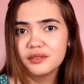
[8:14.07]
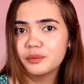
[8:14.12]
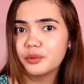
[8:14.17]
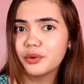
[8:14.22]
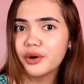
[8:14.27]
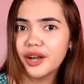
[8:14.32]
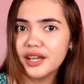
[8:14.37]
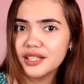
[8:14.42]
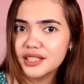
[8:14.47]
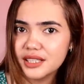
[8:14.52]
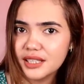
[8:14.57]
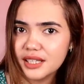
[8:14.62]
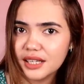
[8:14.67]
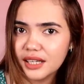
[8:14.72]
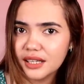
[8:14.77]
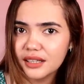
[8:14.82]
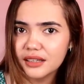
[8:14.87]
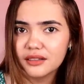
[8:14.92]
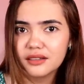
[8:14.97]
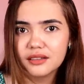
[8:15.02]

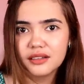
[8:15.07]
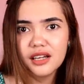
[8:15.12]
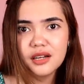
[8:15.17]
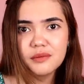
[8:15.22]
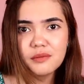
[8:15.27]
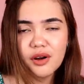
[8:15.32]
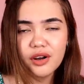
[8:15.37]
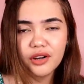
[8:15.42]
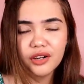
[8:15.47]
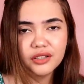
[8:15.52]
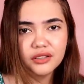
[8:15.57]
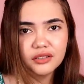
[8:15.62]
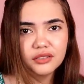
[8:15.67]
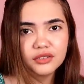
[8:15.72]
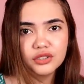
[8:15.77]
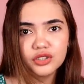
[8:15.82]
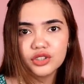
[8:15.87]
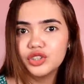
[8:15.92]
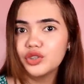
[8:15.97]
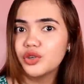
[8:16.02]
President, come on.
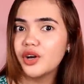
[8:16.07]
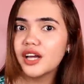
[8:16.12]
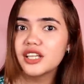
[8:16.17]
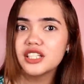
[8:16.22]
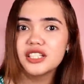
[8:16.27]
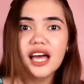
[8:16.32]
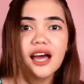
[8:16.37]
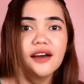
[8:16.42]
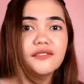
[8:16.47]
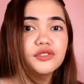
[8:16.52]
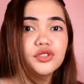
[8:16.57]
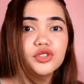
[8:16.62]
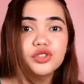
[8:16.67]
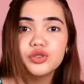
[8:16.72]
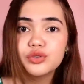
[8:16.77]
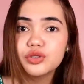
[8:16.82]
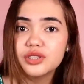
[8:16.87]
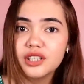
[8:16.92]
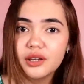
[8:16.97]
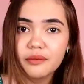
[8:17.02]
You guys have to
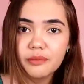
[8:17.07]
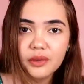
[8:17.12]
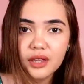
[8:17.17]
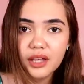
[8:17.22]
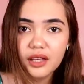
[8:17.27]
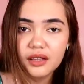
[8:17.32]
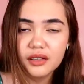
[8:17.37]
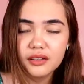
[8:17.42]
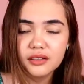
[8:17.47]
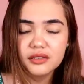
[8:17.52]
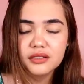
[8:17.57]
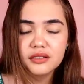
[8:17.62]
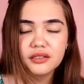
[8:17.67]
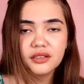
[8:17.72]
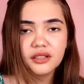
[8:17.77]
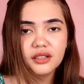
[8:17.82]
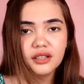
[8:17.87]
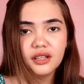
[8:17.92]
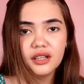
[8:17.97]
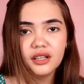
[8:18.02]
do something.
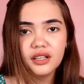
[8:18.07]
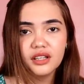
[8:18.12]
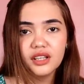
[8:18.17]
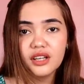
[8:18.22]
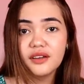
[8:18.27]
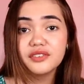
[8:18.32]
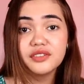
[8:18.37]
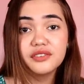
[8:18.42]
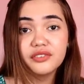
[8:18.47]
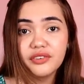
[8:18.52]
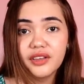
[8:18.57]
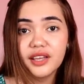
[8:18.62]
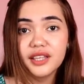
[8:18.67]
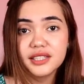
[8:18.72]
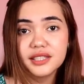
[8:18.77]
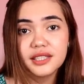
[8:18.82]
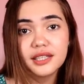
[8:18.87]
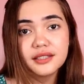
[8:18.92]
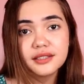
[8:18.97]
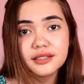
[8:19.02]
You have to
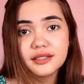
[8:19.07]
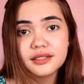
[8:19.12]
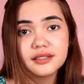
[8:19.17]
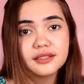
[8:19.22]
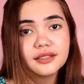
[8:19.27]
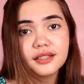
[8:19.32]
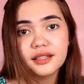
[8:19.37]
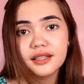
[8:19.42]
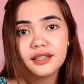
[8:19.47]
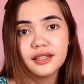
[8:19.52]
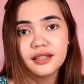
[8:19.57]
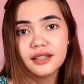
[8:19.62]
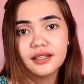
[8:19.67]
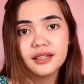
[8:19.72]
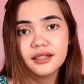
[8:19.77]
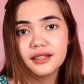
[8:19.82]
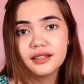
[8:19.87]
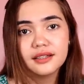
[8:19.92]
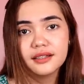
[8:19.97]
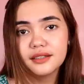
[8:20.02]
fix this.
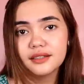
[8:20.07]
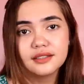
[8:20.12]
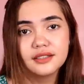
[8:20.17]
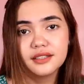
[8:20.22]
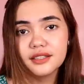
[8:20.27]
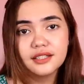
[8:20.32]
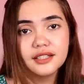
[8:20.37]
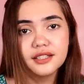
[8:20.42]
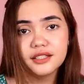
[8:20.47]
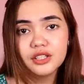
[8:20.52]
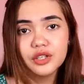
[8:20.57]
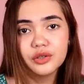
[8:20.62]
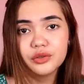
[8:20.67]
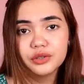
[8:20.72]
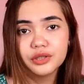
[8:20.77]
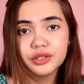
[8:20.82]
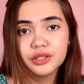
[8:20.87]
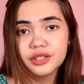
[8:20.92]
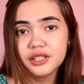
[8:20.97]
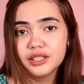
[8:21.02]
This is no
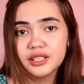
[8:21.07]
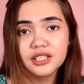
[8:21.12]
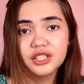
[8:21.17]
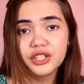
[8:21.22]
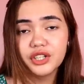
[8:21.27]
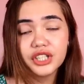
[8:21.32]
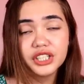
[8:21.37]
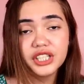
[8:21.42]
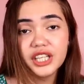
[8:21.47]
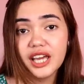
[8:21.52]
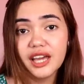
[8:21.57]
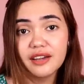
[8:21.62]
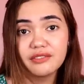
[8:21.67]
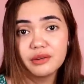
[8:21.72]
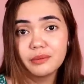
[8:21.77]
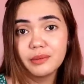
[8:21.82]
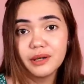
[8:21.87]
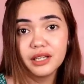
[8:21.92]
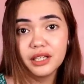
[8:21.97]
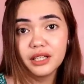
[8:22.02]
good. This is hurting
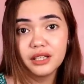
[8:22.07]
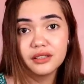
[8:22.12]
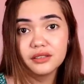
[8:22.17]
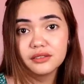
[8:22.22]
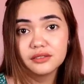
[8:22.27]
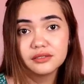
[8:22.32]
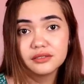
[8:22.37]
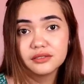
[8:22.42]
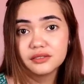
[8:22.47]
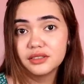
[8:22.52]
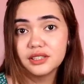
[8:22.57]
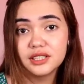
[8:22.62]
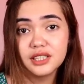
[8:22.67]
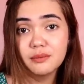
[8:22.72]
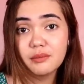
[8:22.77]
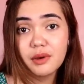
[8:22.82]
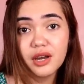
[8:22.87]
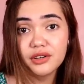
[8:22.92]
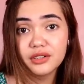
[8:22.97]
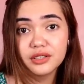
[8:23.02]
everybody. It's
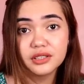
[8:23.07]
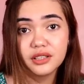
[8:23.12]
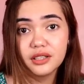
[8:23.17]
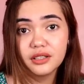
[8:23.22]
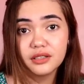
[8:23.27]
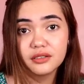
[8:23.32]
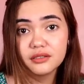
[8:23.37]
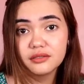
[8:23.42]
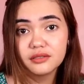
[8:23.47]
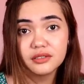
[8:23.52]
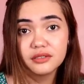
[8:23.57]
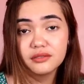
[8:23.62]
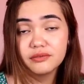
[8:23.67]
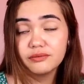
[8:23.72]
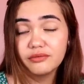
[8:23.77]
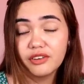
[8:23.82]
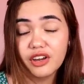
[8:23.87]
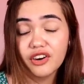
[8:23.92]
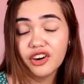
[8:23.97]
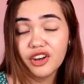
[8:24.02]
embarrassing.
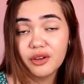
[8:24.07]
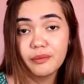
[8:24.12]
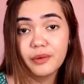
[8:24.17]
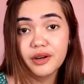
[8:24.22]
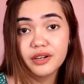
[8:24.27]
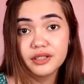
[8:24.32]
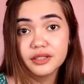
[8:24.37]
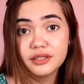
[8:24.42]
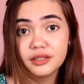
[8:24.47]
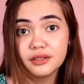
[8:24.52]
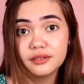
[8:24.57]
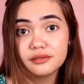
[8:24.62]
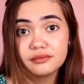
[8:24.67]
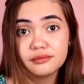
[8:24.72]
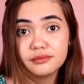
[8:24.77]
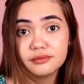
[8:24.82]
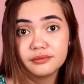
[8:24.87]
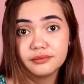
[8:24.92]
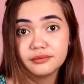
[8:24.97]
Very embarrassing.